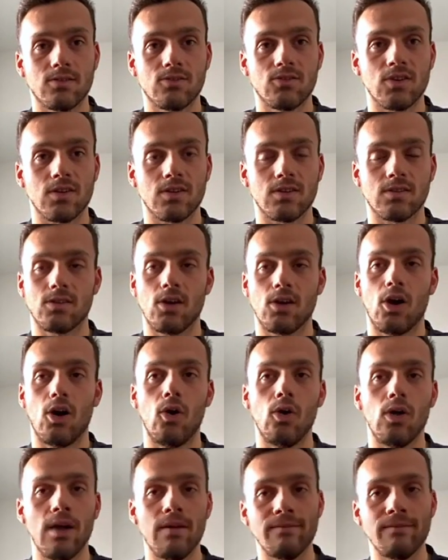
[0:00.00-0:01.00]
Just the
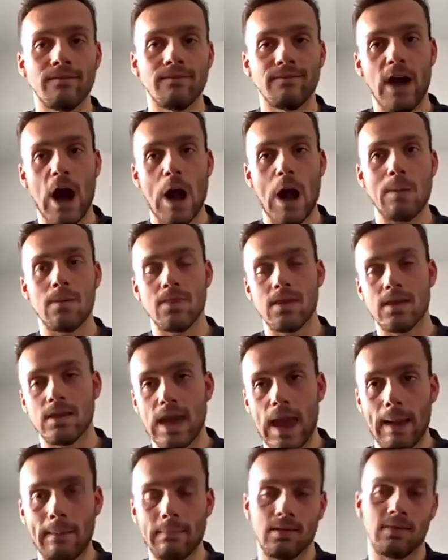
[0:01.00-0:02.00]
whole environment, the
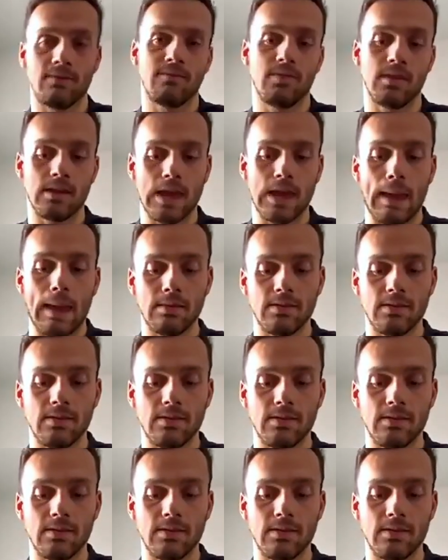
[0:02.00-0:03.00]
games, the games
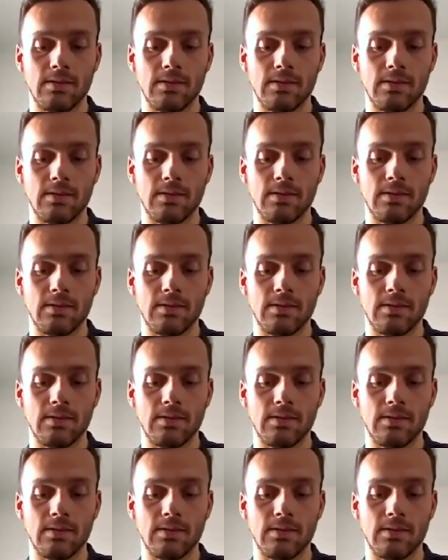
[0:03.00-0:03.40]
village.